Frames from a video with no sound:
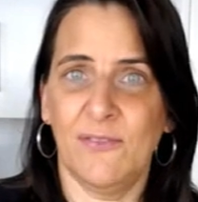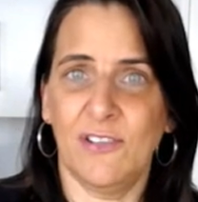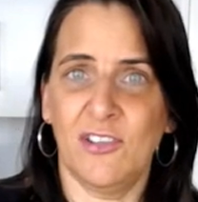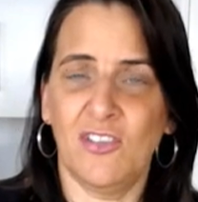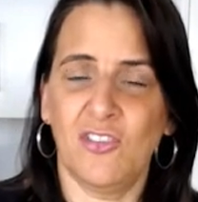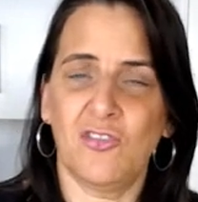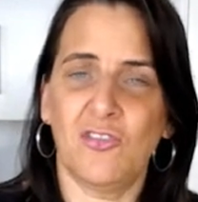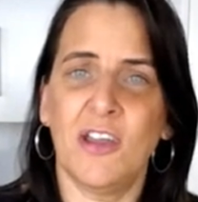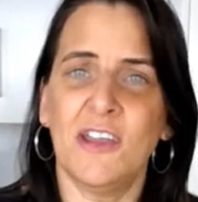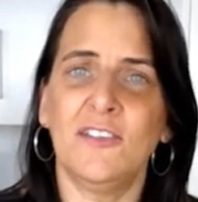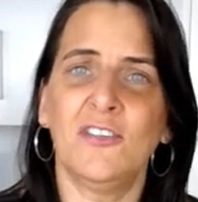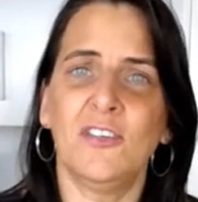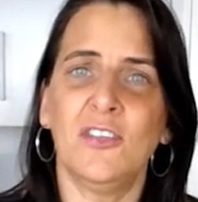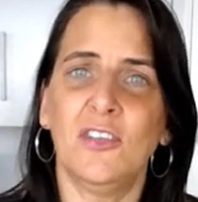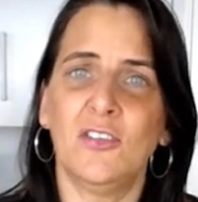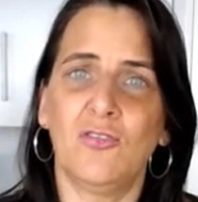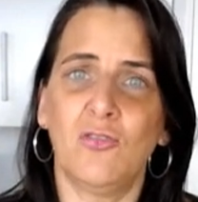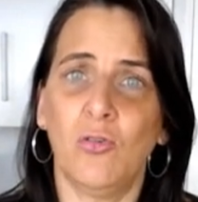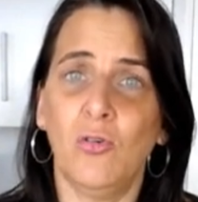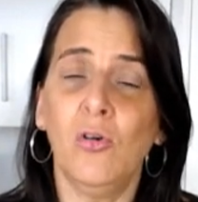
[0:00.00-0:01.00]
straight to
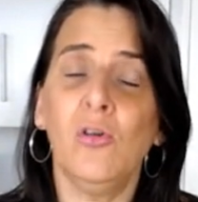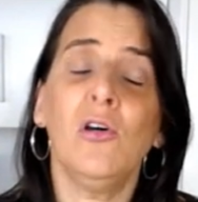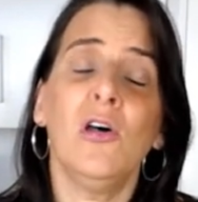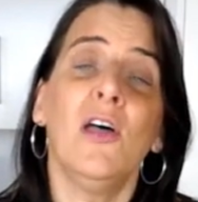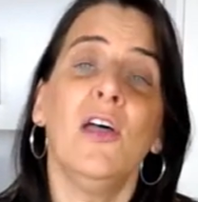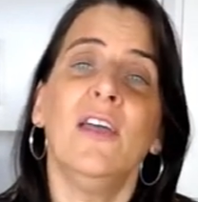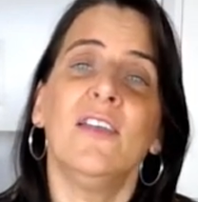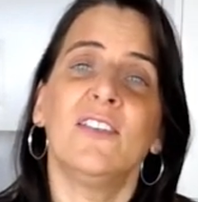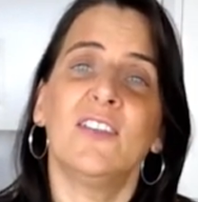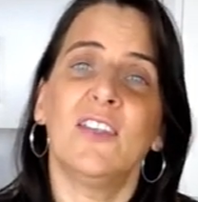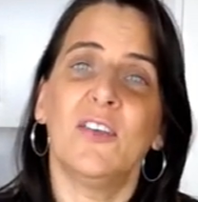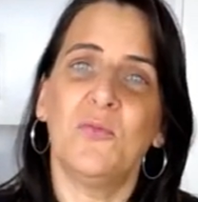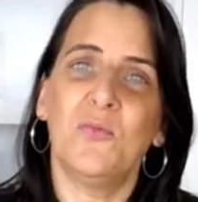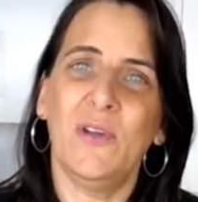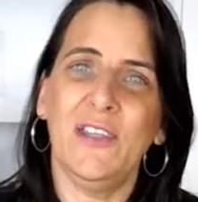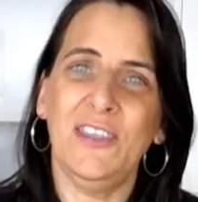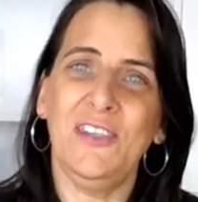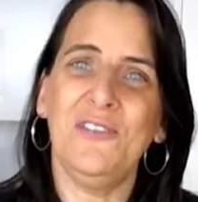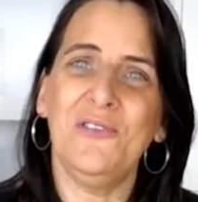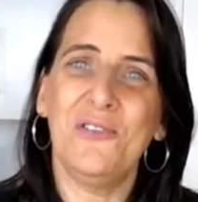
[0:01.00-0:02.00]
the door? So
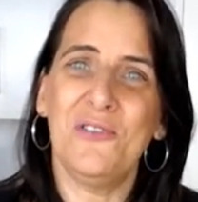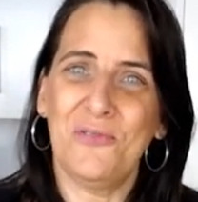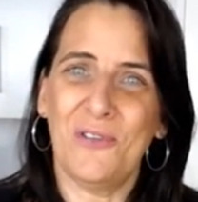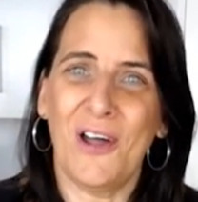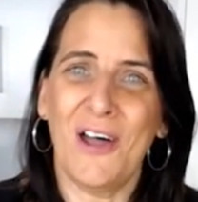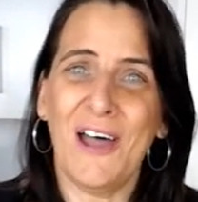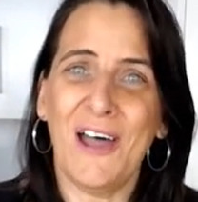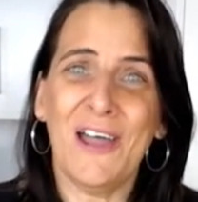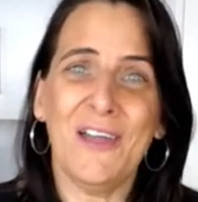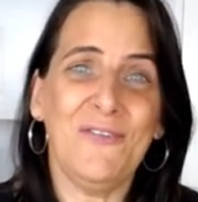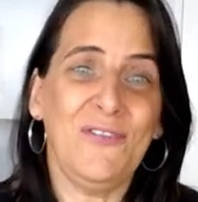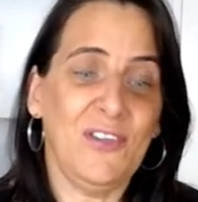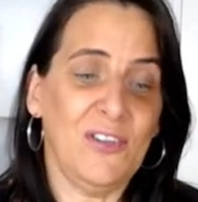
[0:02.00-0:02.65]
when you arrive,